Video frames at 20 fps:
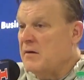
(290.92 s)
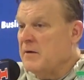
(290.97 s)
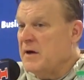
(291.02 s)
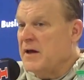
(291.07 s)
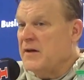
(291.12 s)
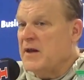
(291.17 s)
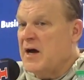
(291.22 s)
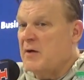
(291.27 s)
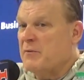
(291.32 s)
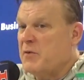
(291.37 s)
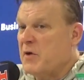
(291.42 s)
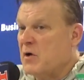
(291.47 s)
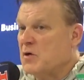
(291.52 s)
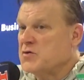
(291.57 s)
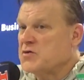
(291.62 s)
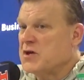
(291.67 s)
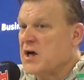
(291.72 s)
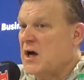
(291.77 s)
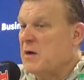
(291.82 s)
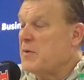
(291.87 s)
in that
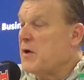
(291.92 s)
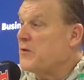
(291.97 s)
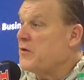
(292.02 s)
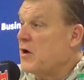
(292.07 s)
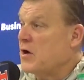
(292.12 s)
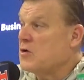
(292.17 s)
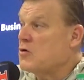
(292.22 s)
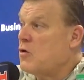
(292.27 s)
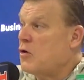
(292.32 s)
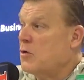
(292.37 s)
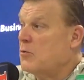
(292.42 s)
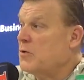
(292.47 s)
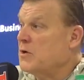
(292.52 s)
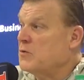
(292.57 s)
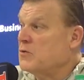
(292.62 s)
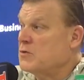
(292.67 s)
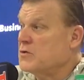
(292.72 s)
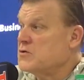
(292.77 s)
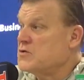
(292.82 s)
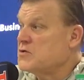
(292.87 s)
post-up. I thought
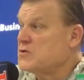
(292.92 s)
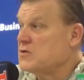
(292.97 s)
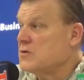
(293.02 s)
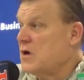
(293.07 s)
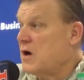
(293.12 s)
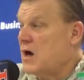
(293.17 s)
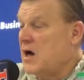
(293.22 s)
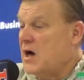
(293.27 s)
Coleman was